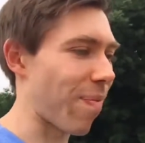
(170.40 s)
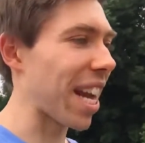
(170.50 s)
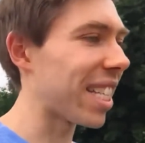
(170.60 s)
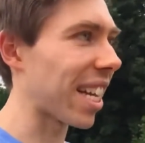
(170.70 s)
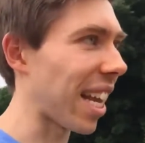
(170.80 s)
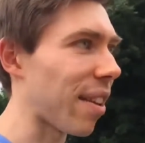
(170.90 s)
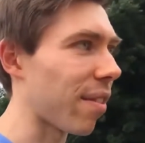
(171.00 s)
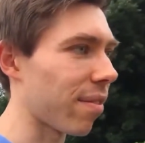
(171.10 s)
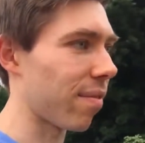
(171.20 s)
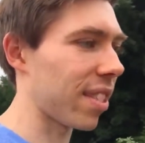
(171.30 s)
basically
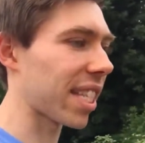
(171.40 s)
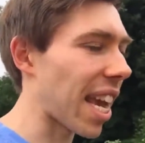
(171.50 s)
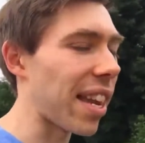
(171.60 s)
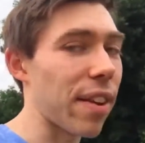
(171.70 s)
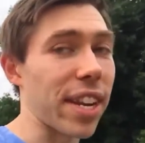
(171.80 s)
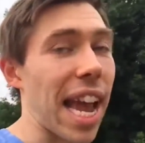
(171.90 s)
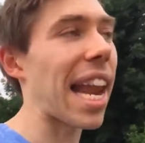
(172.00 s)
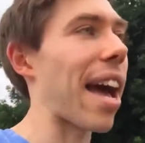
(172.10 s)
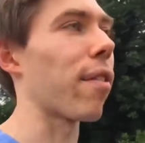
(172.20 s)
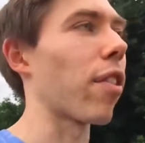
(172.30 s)
scare the living
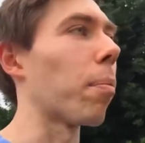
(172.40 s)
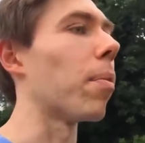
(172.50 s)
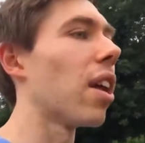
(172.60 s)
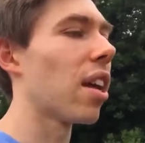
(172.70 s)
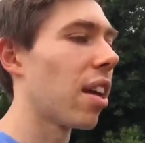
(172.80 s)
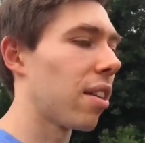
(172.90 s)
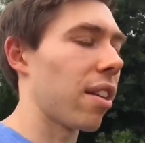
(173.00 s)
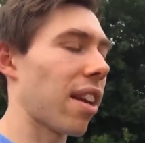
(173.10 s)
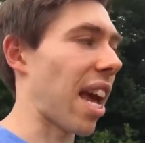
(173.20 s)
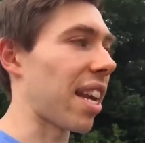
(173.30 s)
hell out of them.
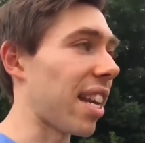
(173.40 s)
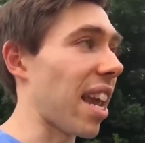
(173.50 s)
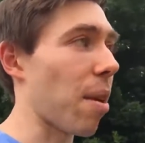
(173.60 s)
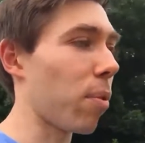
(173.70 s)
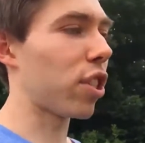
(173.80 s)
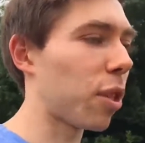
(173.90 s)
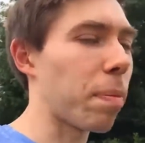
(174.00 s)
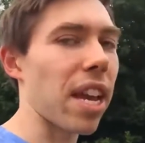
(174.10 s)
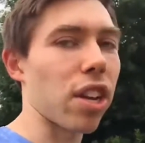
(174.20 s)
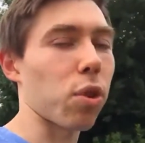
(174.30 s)
And it would
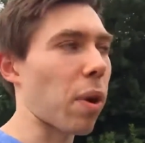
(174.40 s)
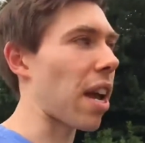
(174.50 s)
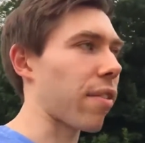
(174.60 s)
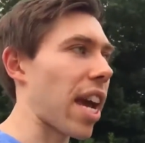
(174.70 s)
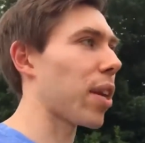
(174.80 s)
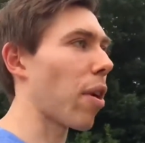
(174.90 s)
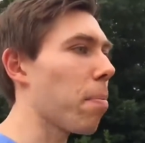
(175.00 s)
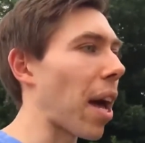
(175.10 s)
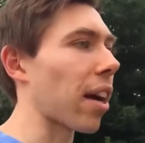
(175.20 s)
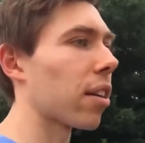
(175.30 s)
just be a good way of getting your
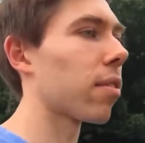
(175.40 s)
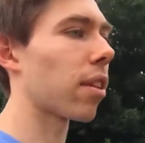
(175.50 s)
own back.